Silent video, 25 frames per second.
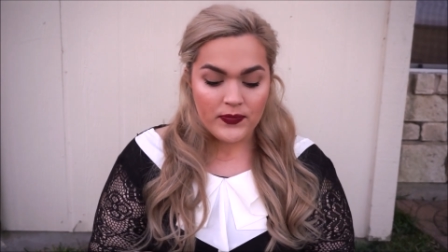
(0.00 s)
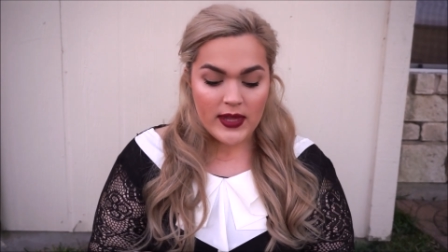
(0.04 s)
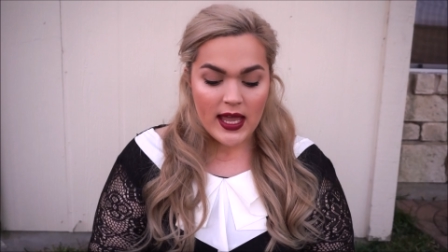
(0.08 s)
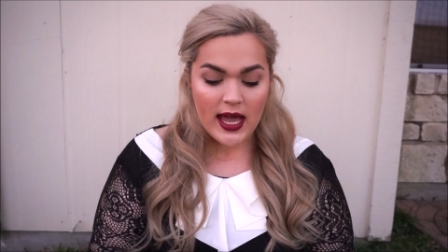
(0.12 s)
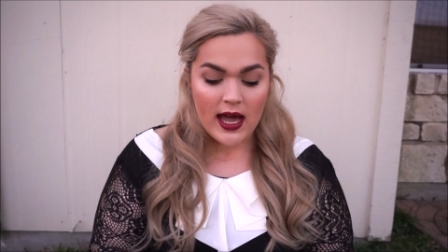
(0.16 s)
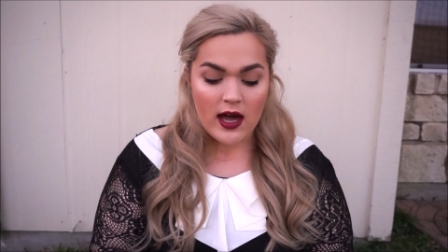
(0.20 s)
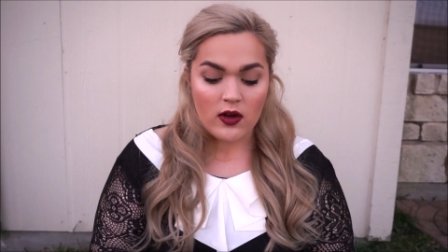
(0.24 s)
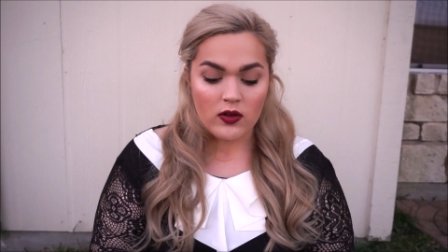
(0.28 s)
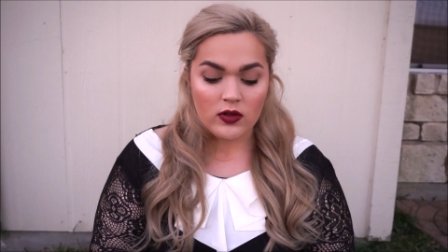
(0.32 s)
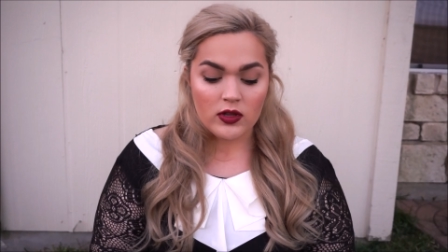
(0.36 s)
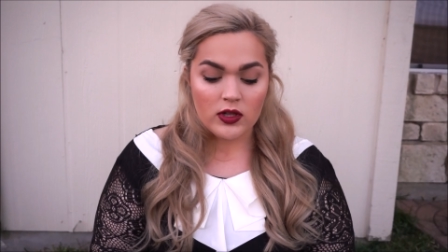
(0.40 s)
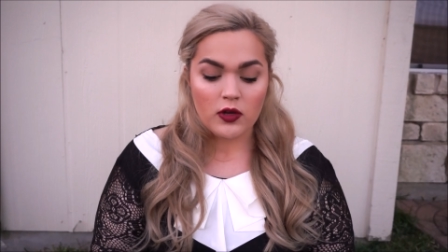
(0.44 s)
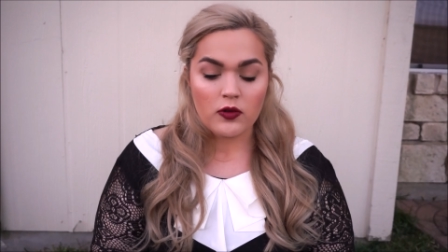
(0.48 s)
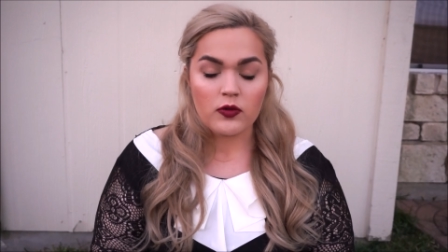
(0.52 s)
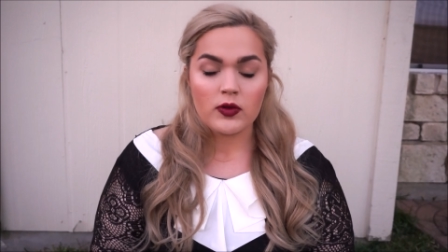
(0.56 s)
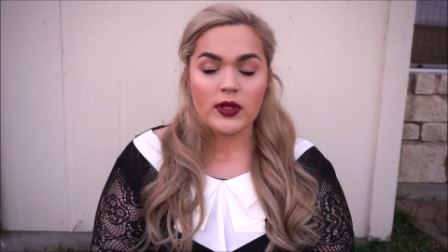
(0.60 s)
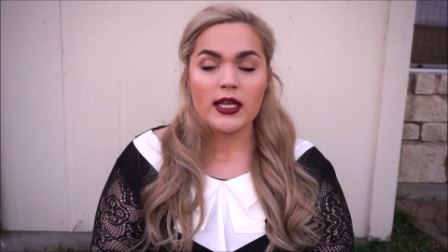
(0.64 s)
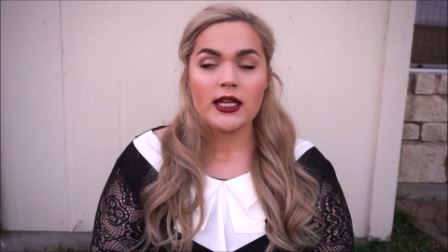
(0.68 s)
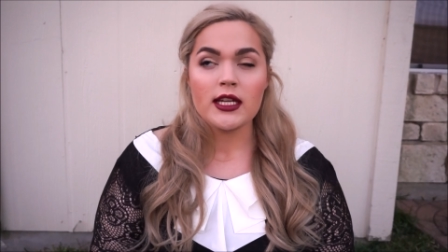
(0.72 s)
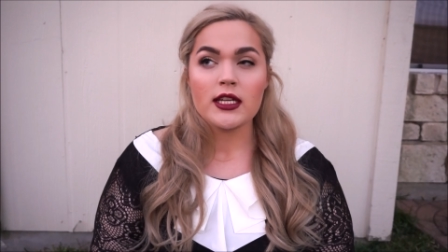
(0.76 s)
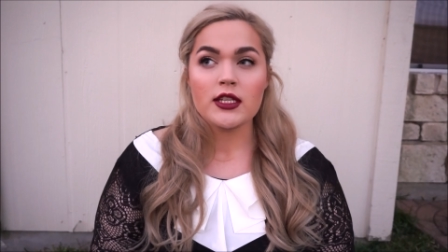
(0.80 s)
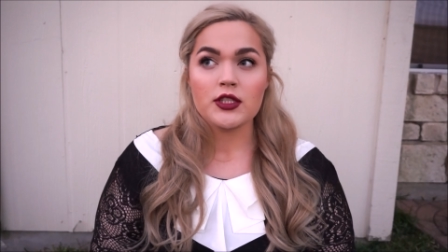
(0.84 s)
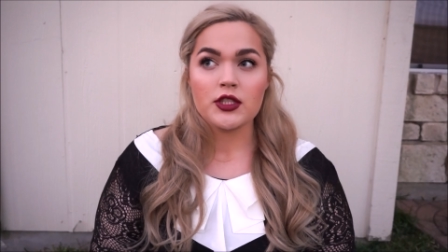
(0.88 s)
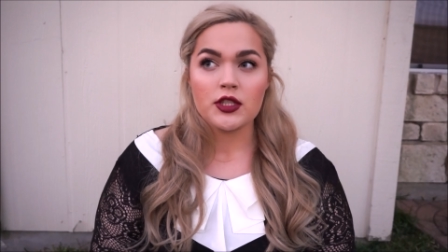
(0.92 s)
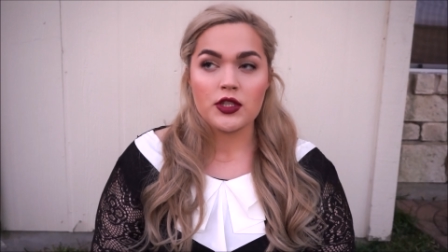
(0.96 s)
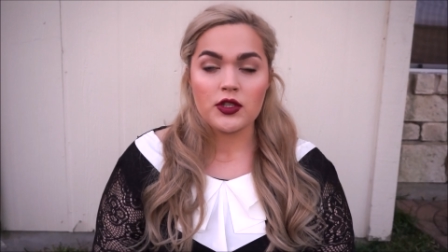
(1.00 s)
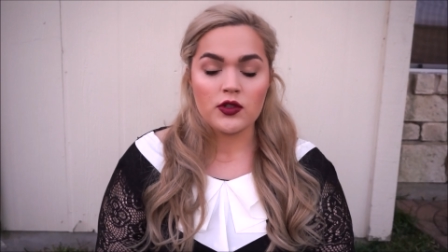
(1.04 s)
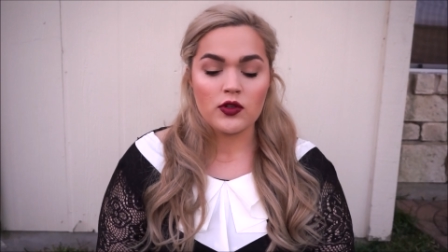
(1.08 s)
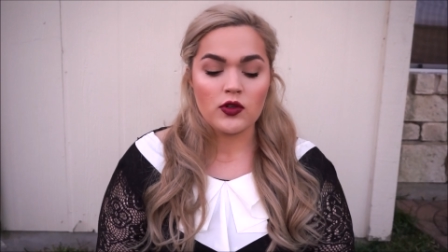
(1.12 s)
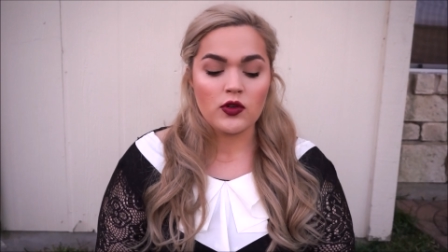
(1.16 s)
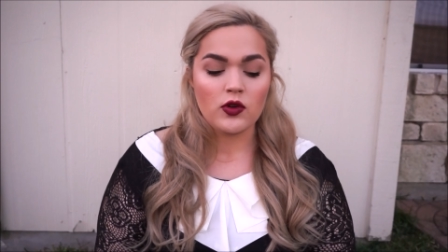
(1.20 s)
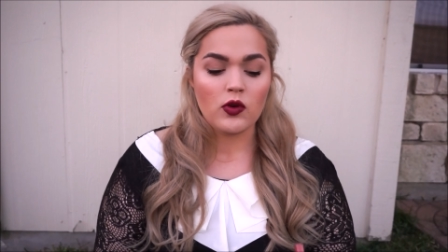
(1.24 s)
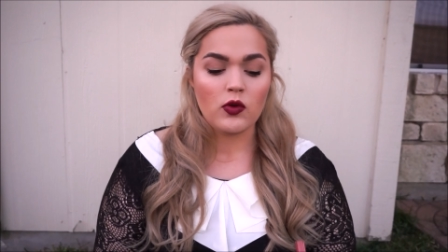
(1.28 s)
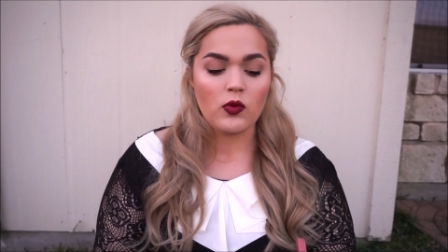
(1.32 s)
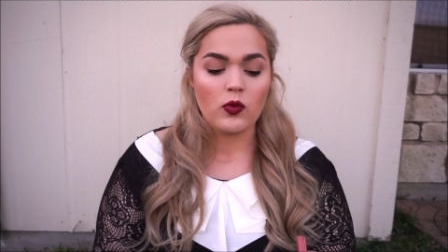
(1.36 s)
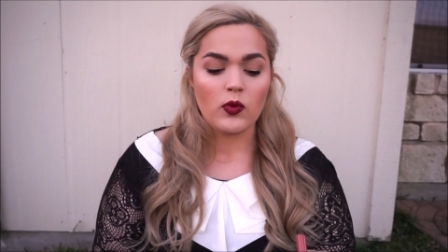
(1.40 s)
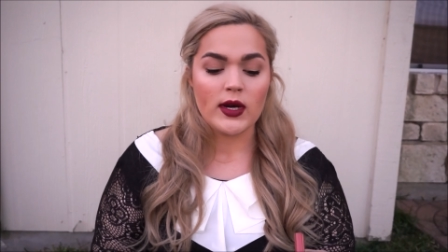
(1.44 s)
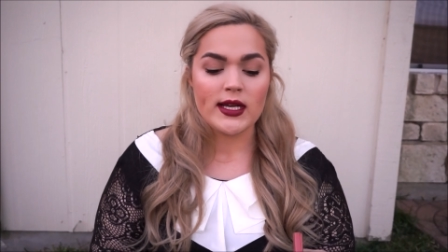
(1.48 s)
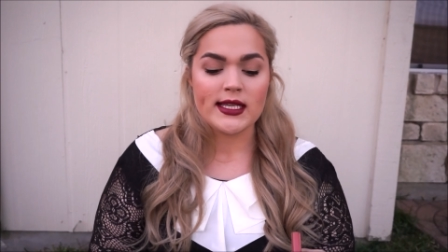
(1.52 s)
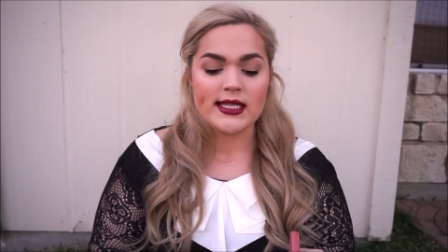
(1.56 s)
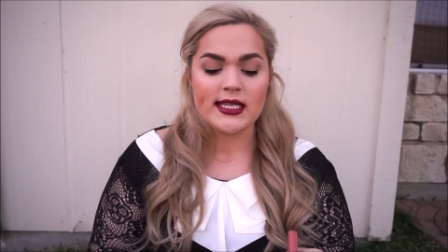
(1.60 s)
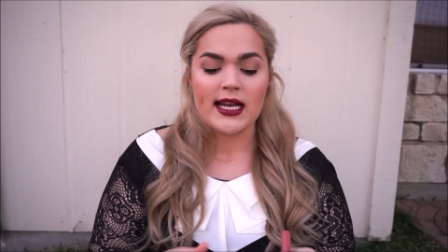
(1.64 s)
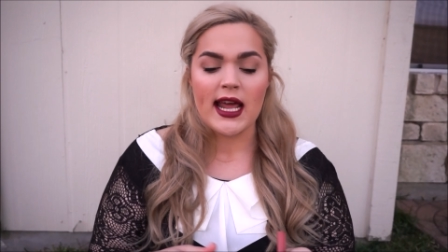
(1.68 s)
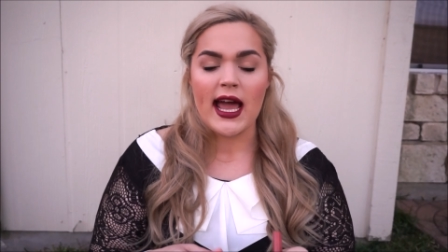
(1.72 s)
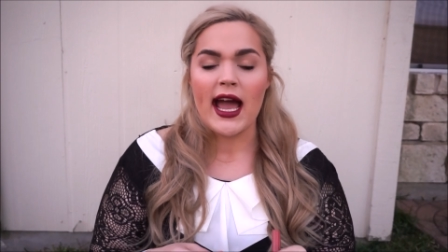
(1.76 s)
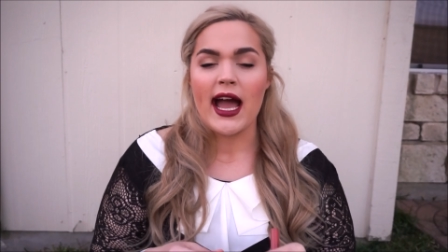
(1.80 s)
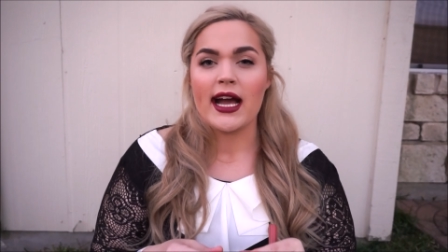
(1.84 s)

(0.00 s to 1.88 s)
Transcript: Now, Lolita 2 was an